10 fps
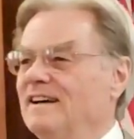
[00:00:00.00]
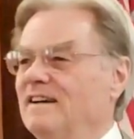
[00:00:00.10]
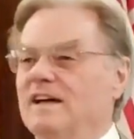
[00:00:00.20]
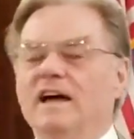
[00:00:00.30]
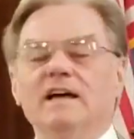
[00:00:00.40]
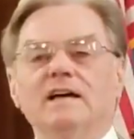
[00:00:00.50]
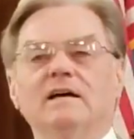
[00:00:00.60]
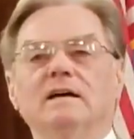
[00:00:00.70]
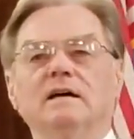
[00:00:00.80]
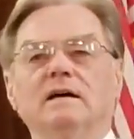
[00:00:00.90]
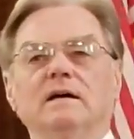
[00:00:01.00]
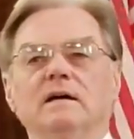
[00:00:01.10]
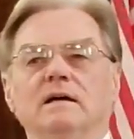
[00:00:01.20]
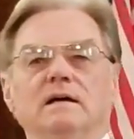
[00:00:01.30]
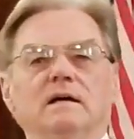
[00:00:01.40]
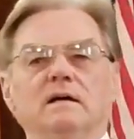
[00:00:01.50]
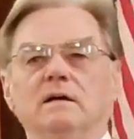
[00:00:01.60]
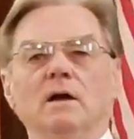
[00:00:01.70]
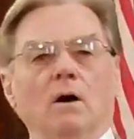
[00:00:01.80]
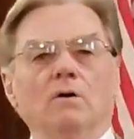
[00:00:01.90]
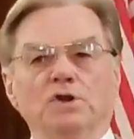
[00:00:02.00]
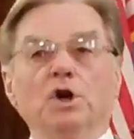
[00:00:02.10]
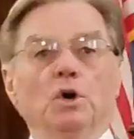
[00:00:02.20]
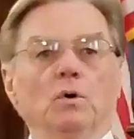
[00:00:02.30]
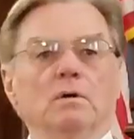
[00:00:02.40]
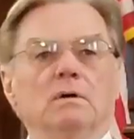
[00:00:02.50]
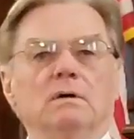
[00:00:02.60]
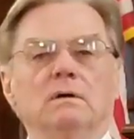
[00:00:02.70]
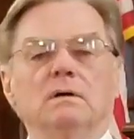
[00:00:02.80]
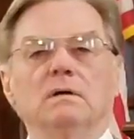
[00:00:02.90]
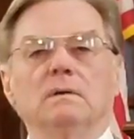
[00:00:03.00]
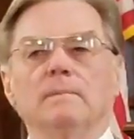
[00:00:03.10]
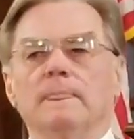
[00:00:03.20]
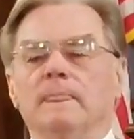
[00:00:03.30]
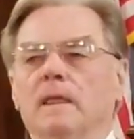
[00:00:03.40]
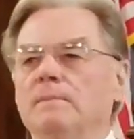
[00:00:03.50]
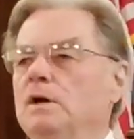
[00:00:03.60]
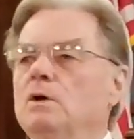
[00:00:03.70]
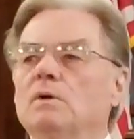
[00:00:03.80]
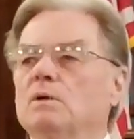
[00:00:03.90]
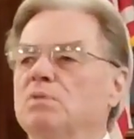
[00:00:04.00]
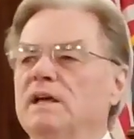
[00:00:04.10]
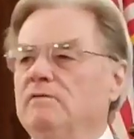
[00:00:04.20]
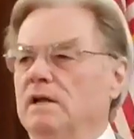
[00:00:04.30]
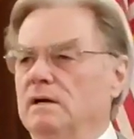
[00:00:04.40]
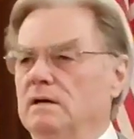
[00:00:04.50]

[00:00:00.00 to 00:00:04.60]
Okay? No, new. I mean, who would have believed it?